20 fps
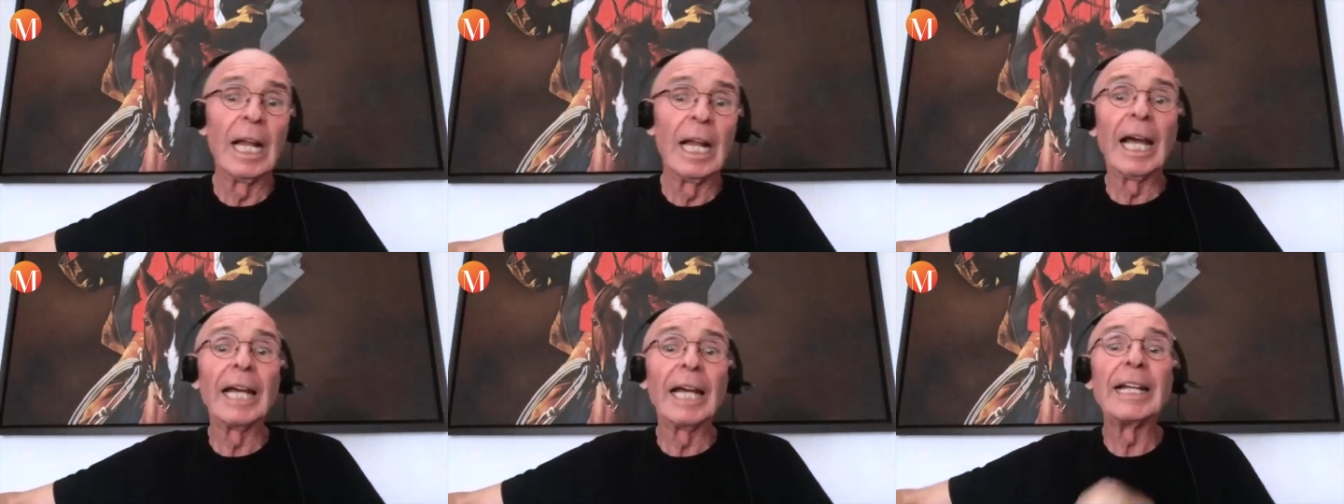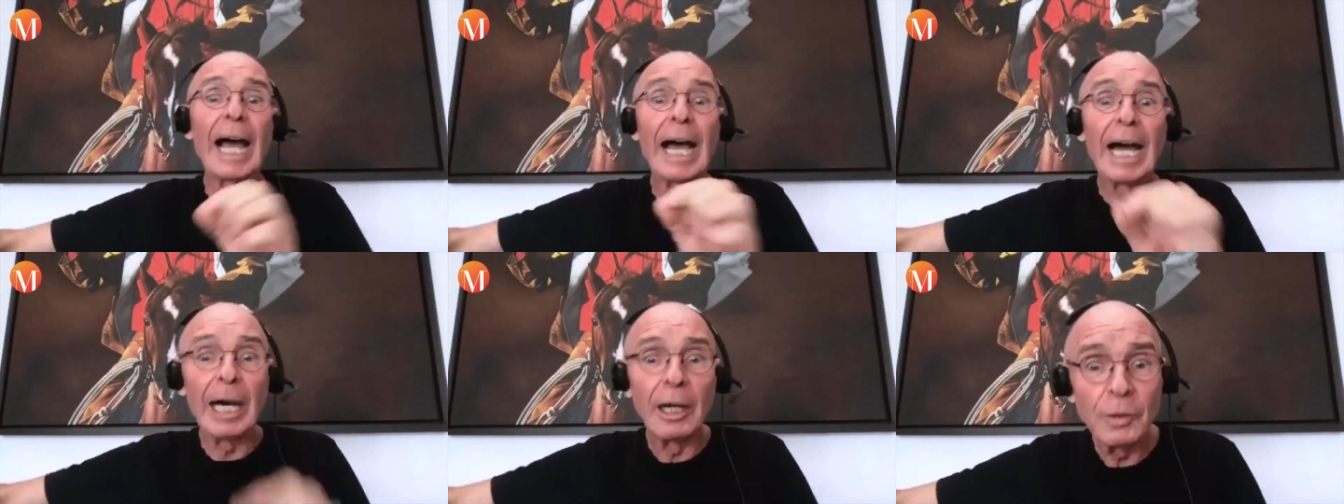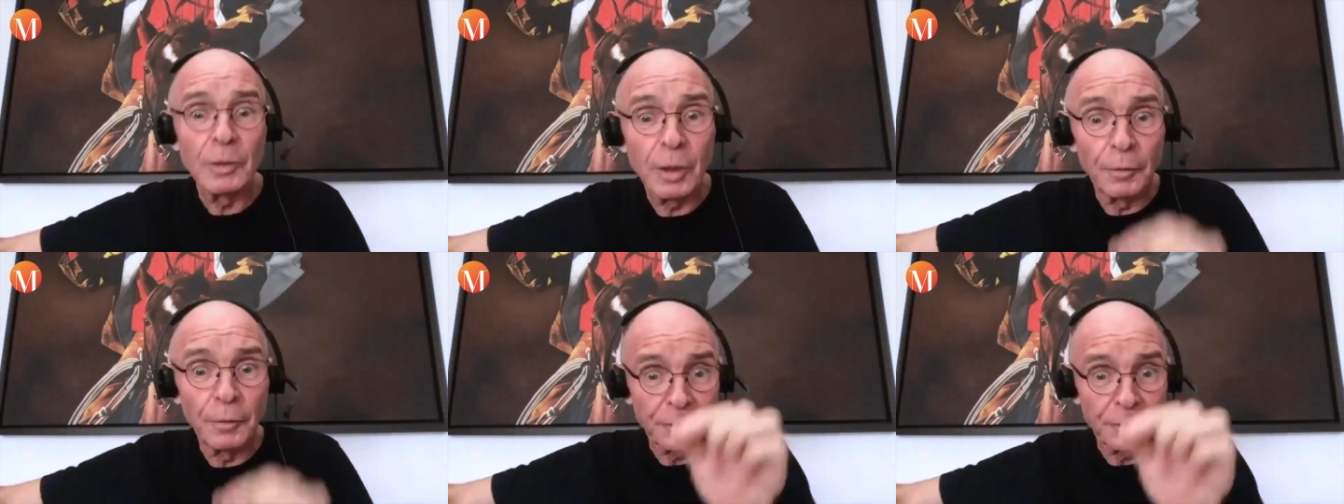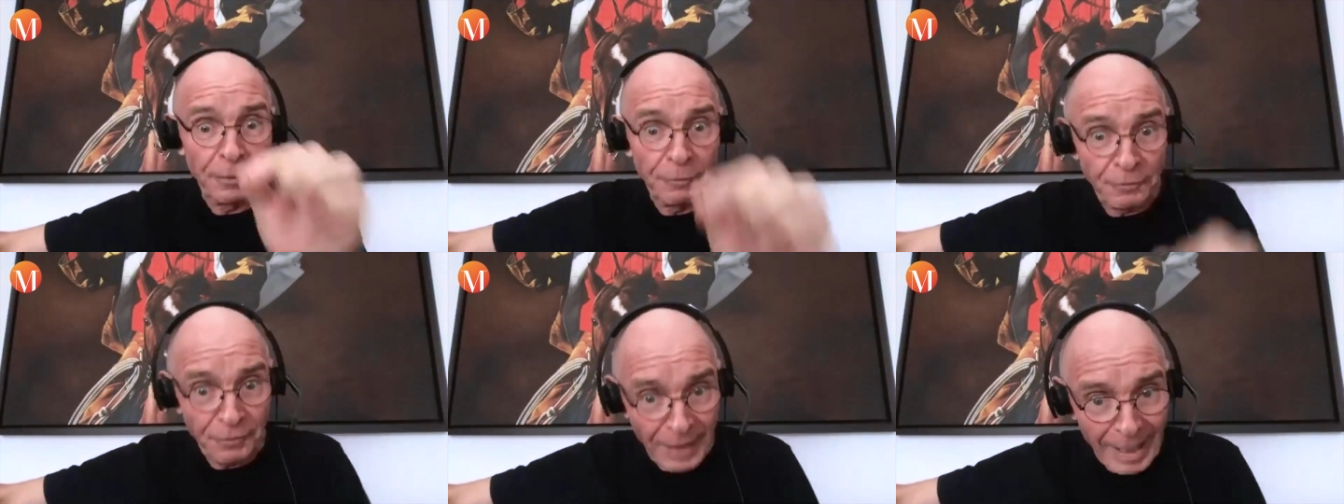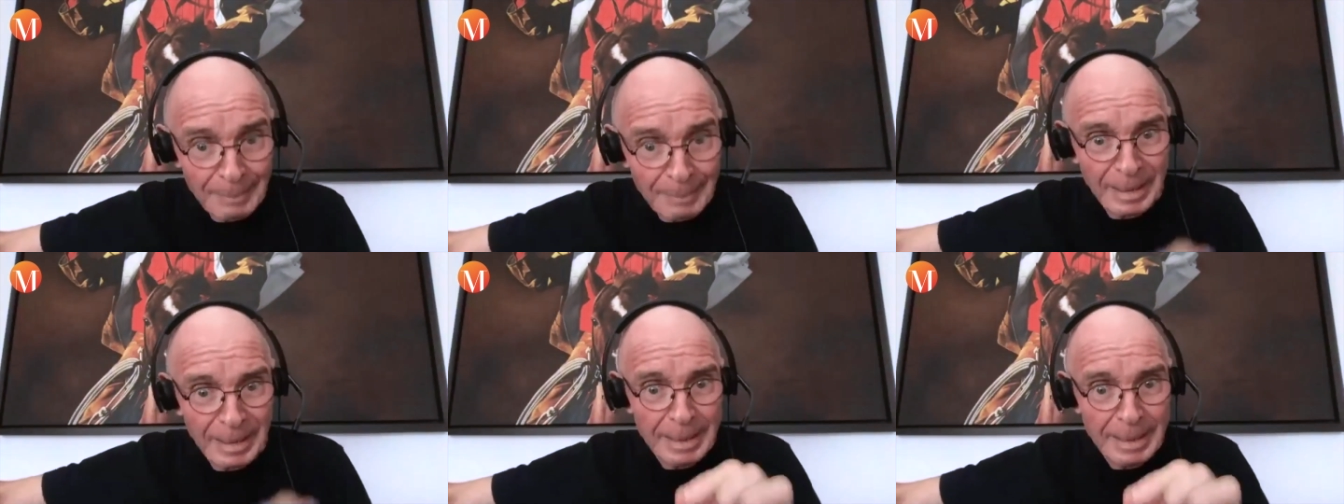And out of the
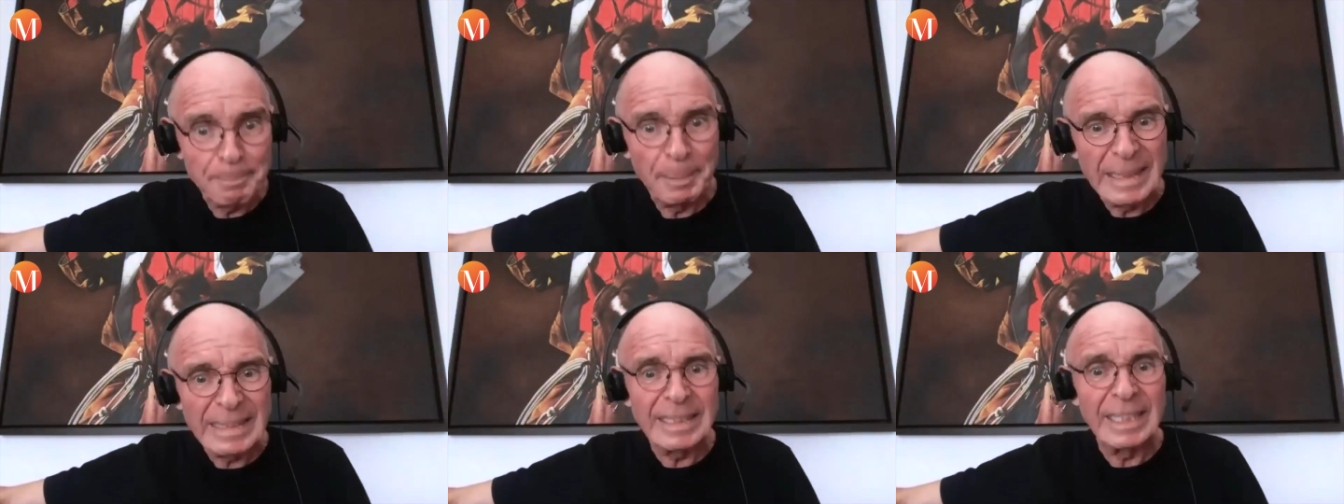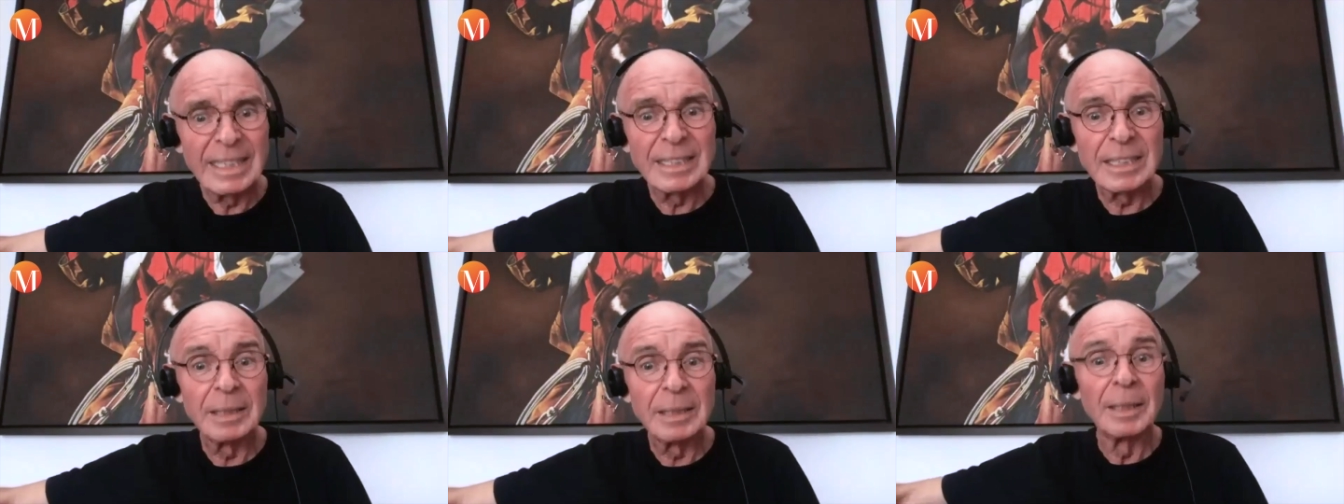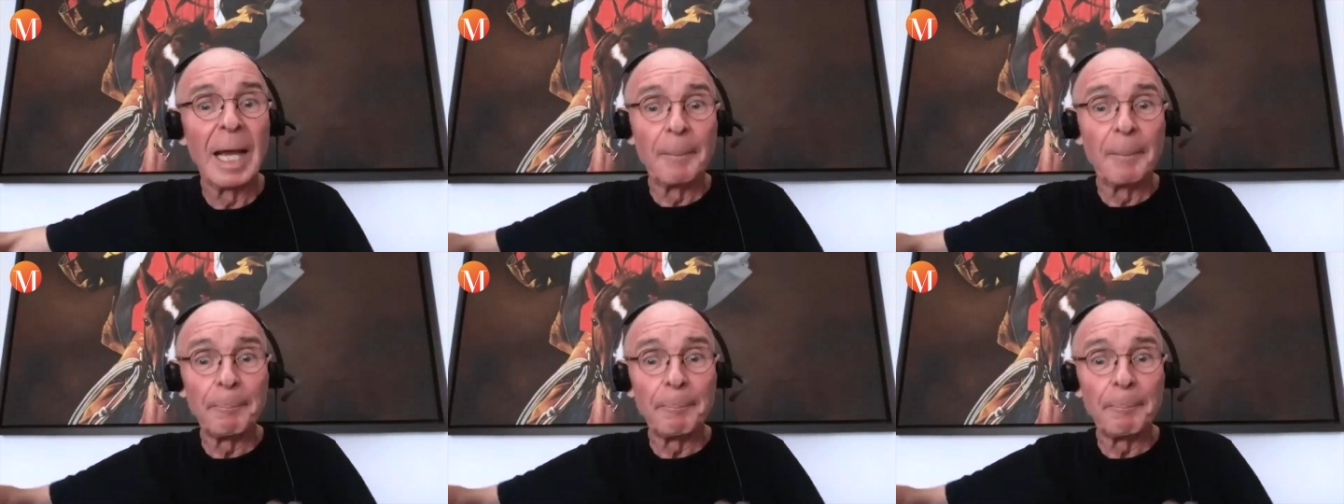family businesses